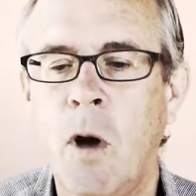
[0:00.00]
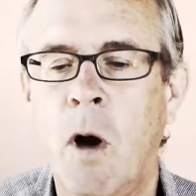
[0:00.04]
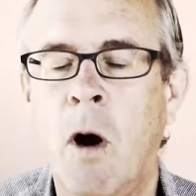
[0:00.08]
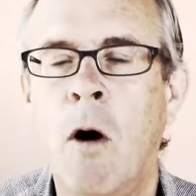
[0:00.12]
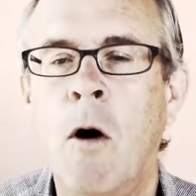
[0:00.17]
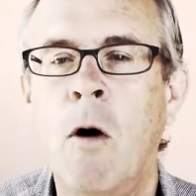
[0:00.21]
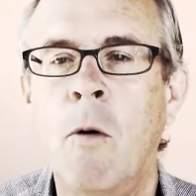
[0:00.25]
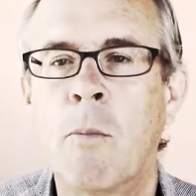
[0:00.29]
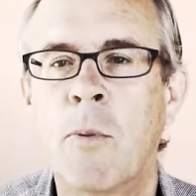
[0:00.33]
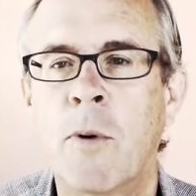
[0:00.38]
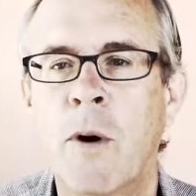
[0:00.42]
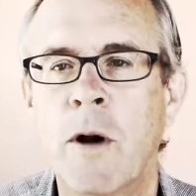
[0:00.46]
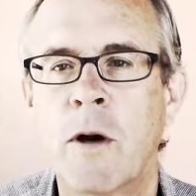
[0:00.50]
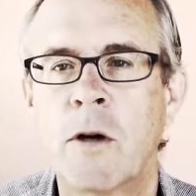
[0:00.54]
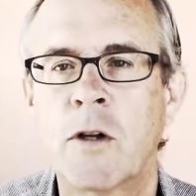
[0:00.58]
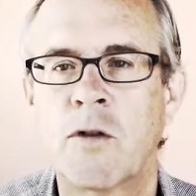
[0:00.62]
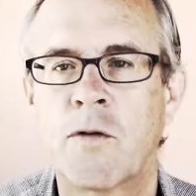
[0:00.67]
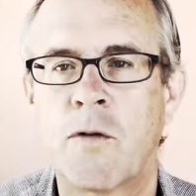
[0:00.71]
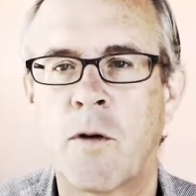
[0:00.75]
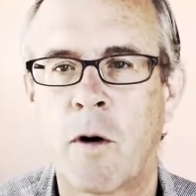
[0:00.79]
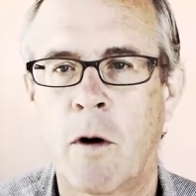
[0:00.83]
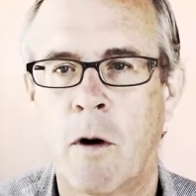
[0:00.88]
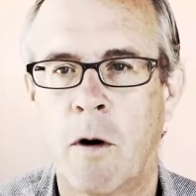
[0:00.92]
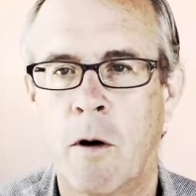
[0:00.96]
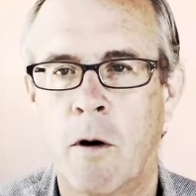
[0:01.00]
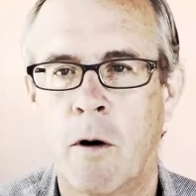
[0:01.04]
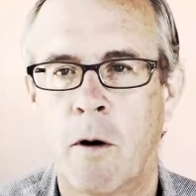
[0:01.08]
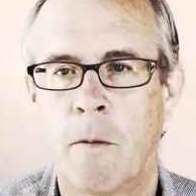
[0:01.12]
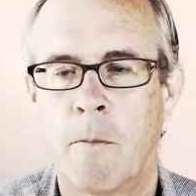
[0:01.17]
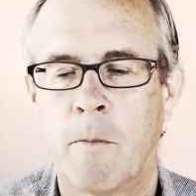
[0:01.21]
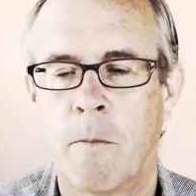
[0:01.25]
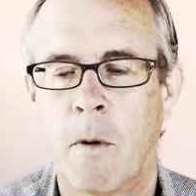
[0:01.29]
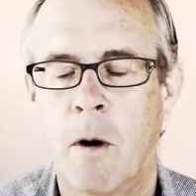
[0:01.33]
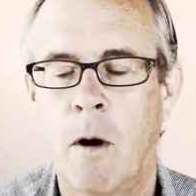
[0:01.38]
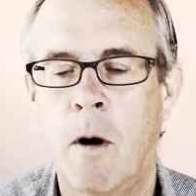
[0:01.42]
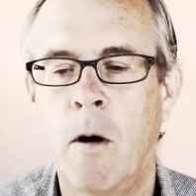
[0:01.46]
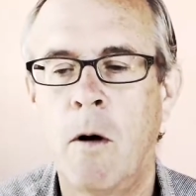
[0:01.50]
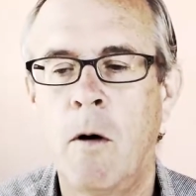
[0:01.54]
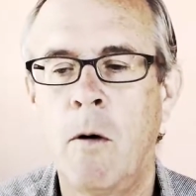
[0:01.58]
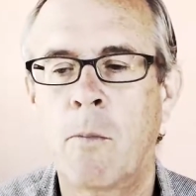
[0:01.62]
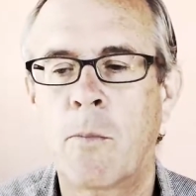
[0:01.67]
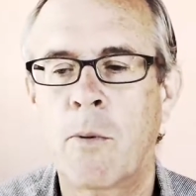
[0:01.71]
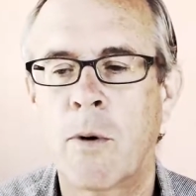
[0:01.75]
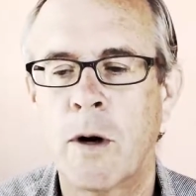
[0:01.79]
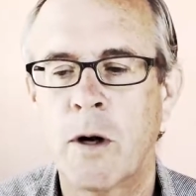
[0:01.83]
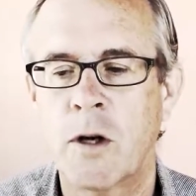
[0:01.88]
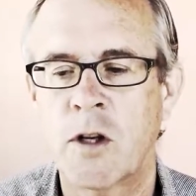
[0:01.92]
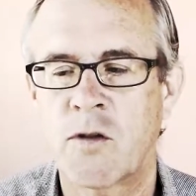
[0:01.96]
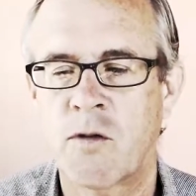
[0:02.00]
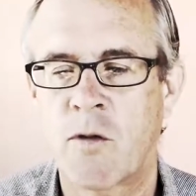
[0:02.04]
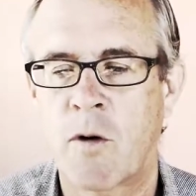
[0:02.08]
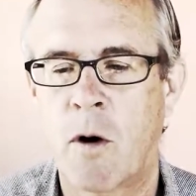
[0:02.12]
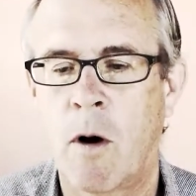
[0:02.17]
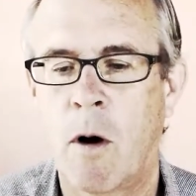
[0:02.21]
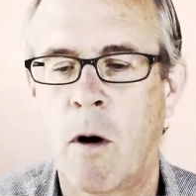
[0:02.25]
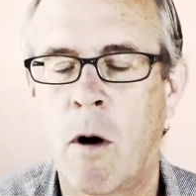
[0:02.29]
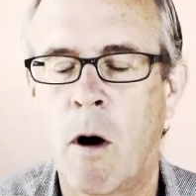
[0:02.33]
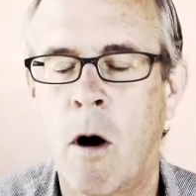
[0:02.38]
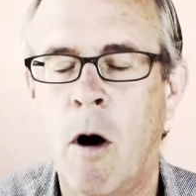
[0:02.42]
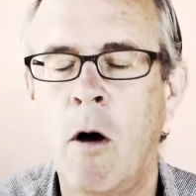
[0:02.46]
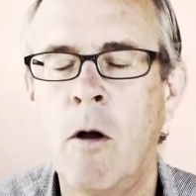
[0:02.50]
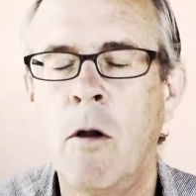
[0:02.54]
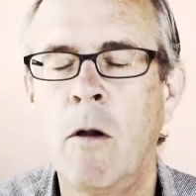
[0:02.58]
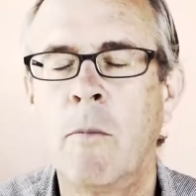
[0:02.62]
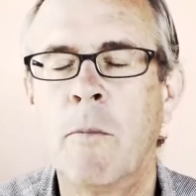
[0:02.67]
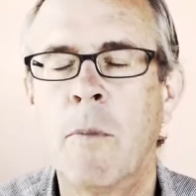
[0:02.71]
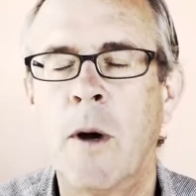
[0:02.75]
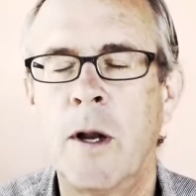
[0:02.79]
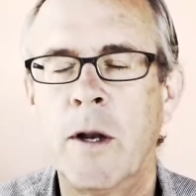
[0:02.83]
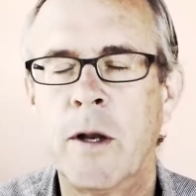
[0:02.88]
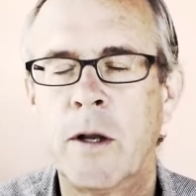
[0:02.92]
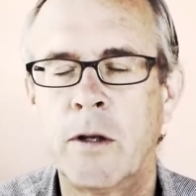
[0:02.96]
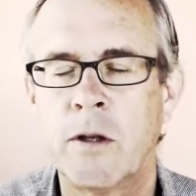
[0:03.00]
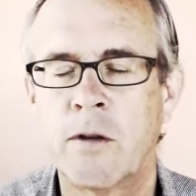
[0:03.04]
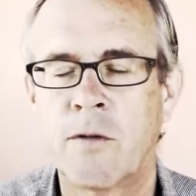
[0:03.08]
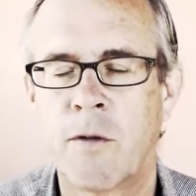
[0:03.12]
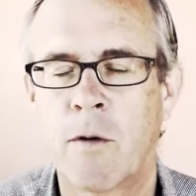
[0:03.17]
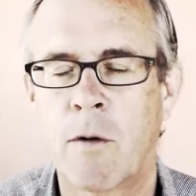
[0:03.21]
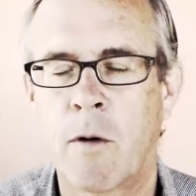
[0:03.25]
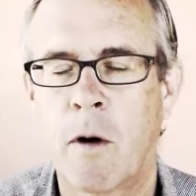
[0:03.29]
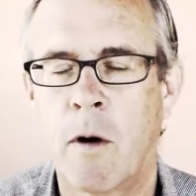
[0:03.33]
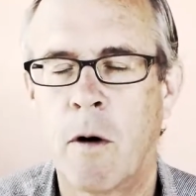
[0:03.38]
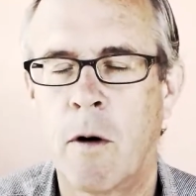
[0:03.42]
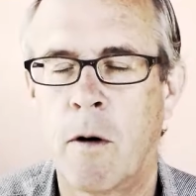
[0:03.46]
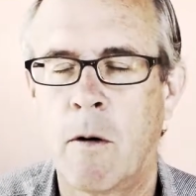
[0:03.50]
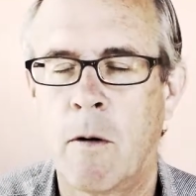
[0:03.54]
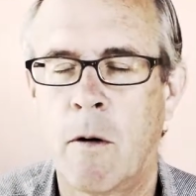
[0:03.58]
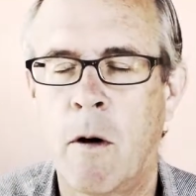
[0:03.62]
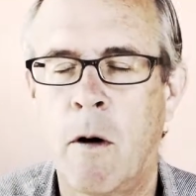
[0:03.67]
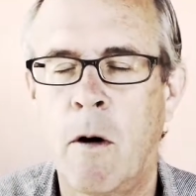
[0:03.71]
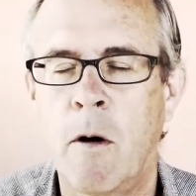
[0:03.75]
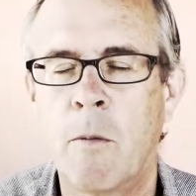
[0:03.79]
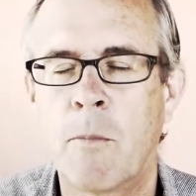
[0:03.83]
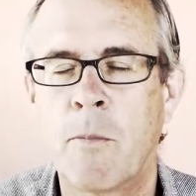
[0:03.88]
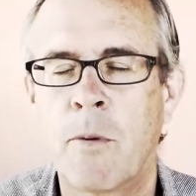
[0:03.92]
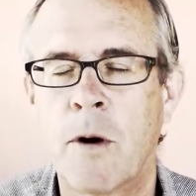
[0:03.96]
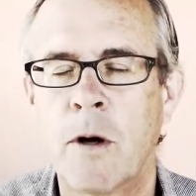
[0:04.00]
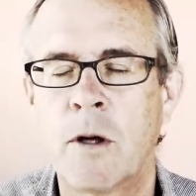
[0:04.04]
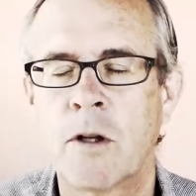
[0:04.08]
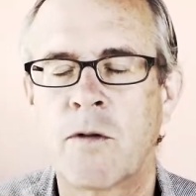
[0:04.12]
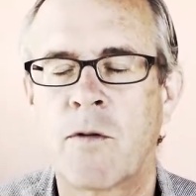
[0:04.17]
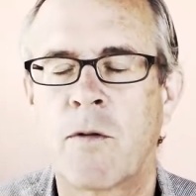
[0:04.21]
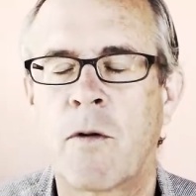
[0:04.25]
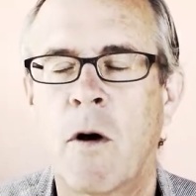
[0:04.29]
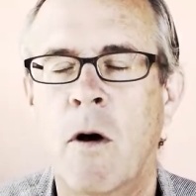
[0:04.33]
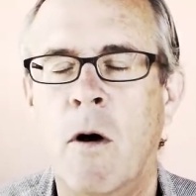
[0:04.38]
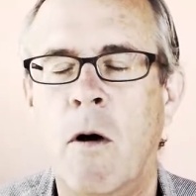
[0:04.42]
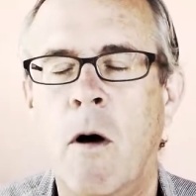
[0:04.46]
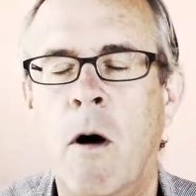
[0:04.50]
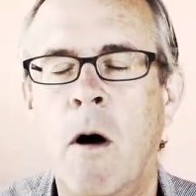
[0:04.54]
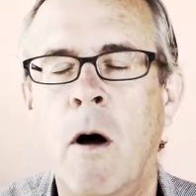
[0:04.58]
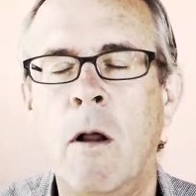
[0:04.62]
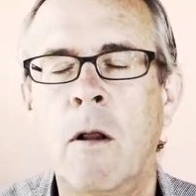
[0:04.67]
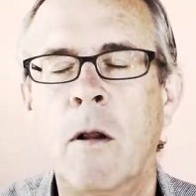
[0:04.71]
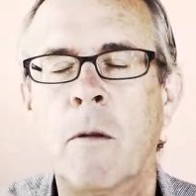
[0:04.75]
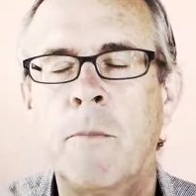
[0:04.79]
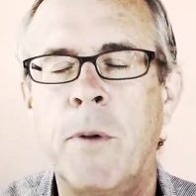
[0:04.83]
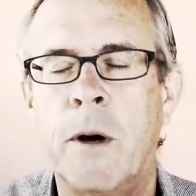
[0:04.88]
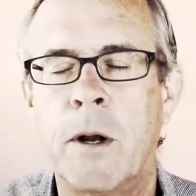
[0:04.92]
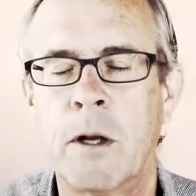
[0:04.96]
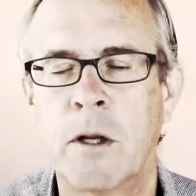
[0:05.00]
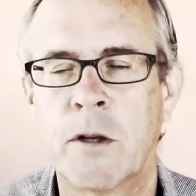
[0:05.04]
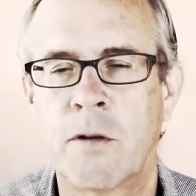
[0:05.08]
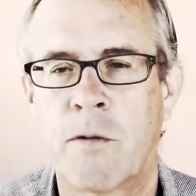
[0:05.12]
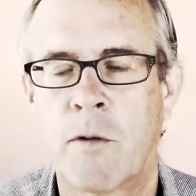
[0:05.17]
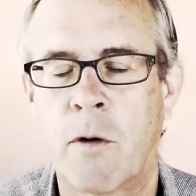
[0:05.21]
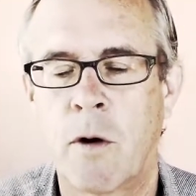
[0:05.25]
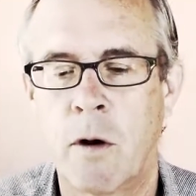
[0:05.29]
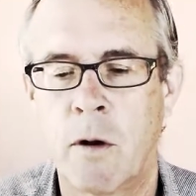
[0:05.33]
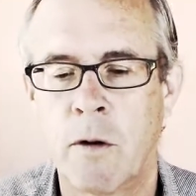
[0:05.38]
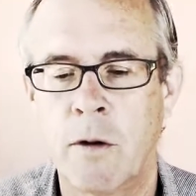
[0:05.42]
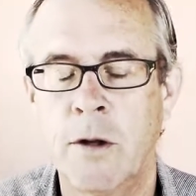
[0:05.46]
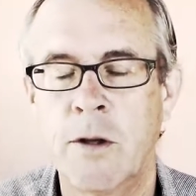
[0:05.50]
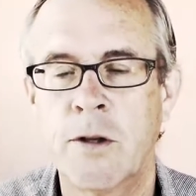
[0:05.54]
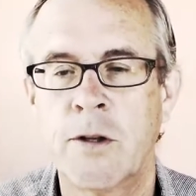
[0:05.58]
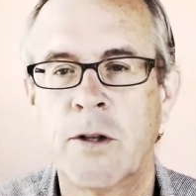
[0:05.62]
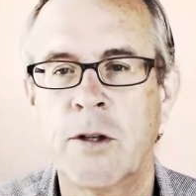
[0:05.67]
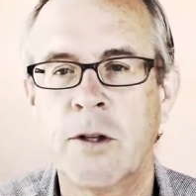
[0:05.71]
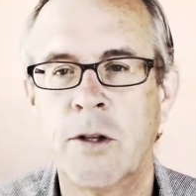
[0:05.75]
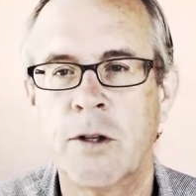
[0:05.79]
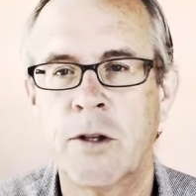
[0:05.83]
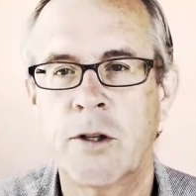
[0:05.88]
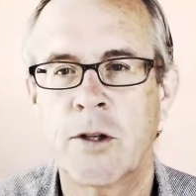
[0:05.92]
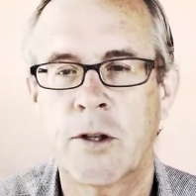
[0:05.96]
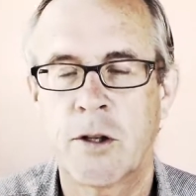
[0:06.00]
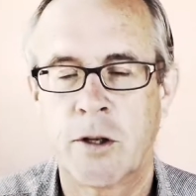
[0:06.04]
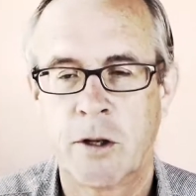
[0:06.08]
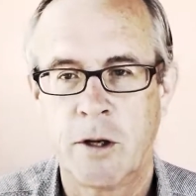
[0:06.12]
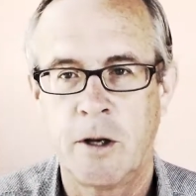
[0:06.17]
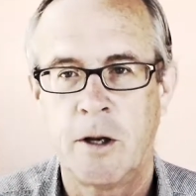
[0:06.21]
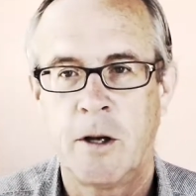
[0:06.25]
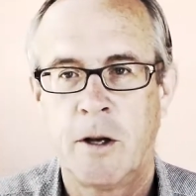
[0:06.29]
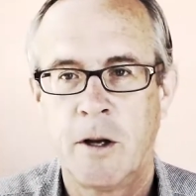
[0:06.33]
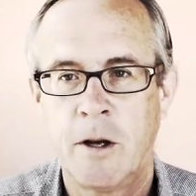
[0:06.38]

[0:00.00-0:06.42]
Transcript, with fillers: All prayers for all. All prayers for all. All abundance for all. All prayers for all. All abundance for all. This is